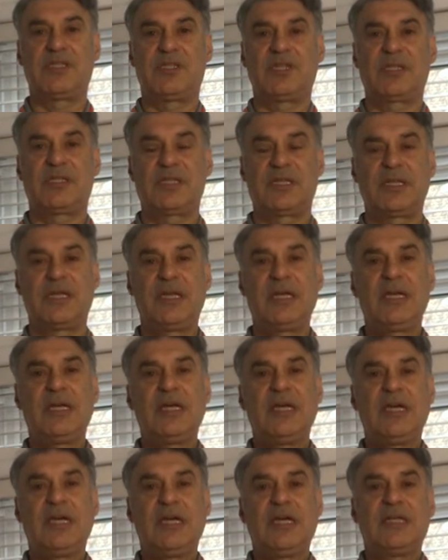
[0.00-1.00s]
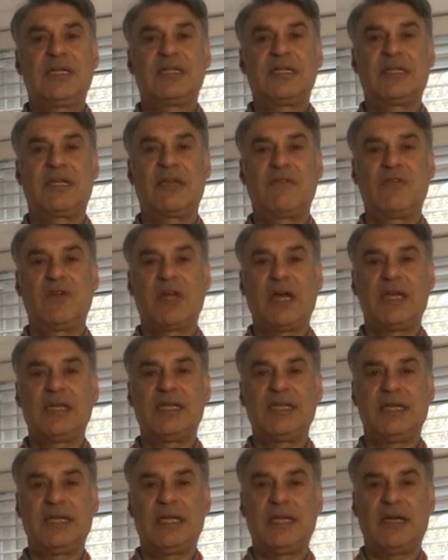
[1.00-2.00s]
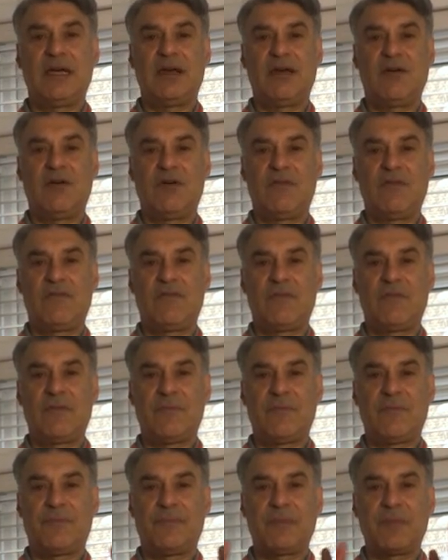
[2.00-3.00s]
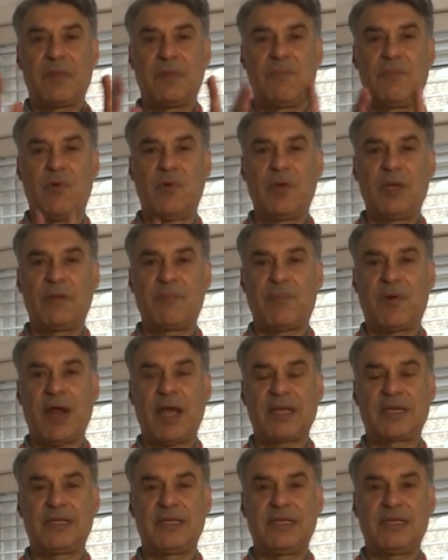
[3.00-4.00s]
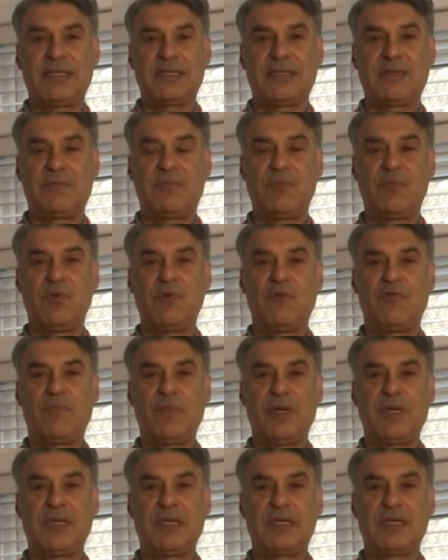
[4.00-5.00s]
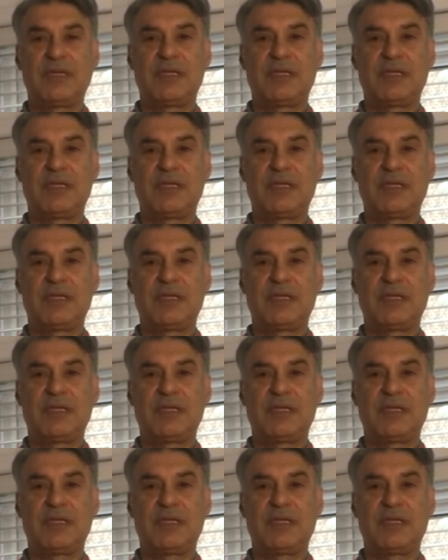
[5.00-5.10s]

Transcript: just to give you an idea of morning practice, movement,